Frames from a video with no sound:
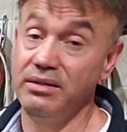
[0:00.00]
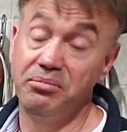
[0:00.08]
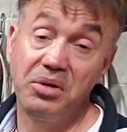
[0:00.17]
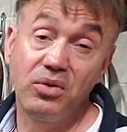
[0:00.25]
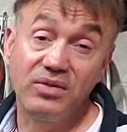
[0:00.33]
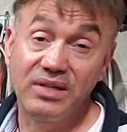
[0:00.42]

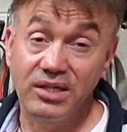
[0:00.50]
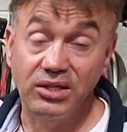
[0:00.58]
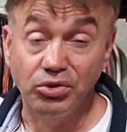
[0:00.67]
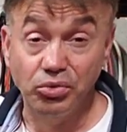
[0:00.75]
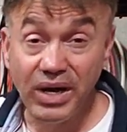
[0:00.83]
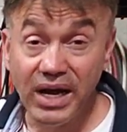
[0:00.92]
because they are
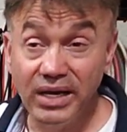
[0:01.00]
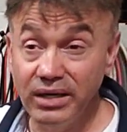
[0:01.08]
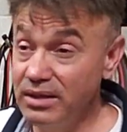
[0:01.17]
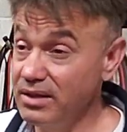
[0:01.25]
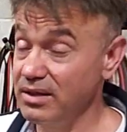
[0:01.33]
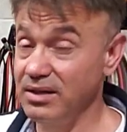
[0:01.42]

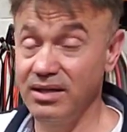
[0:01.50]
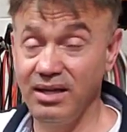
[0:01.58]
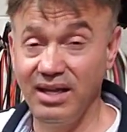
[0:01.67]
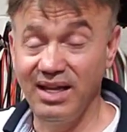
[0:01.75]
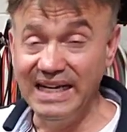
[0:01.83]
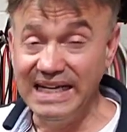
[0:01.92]
dry,
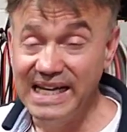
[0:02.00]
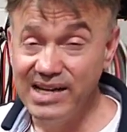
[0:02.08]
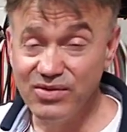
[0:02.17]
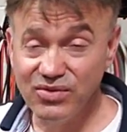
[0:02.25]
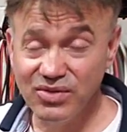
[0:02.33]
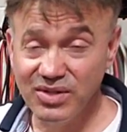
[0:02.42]

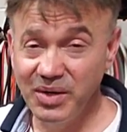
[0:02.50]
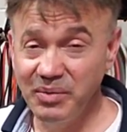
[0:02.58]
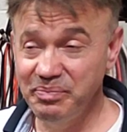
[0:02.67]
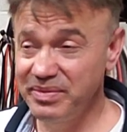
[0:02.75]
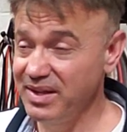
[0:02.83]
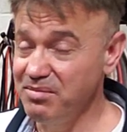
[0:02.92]
less
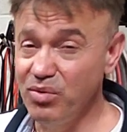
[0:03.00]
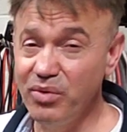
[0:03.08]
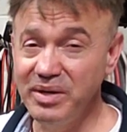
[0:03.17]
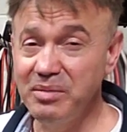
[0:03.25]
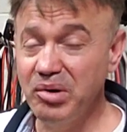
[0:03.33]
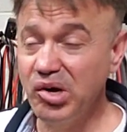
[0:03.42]

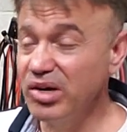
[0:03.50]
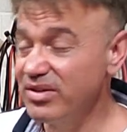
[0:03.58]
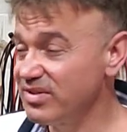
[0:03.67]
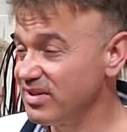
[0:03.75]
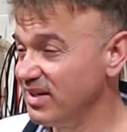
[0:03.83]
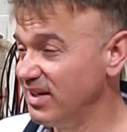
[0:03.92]
moving
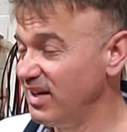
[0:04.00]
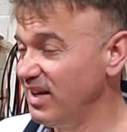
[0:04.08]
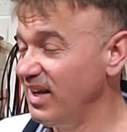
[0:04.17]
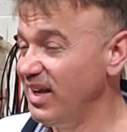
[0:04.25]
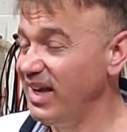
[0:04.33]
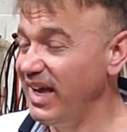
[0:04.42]
parts,
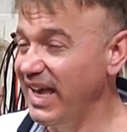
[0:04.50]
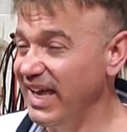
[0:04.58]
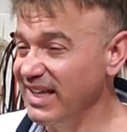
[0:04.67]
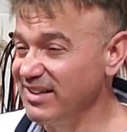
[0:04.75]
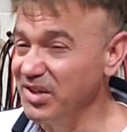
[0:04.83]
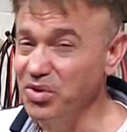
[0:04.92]

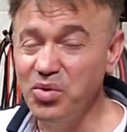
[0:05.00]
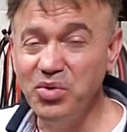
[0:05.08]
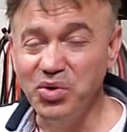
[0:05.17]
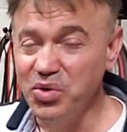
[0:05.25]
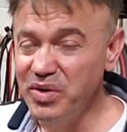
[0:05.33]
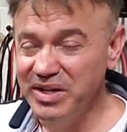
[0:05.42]
and
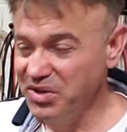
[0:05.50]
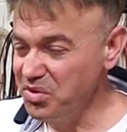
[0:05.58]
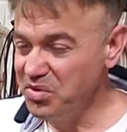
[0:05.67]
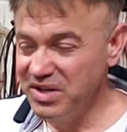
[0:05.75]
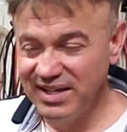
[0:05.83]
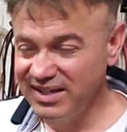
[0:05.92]

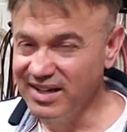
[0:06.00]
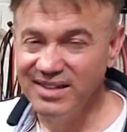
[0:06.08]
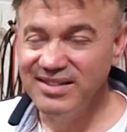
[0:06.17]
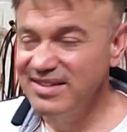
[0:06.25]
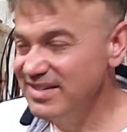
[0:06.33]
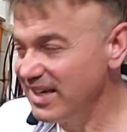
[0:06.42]
no
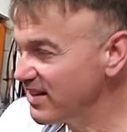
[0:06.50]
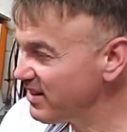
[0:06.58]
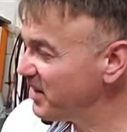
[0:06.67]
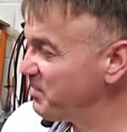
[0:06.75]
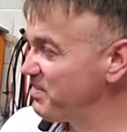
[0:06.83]
condensate.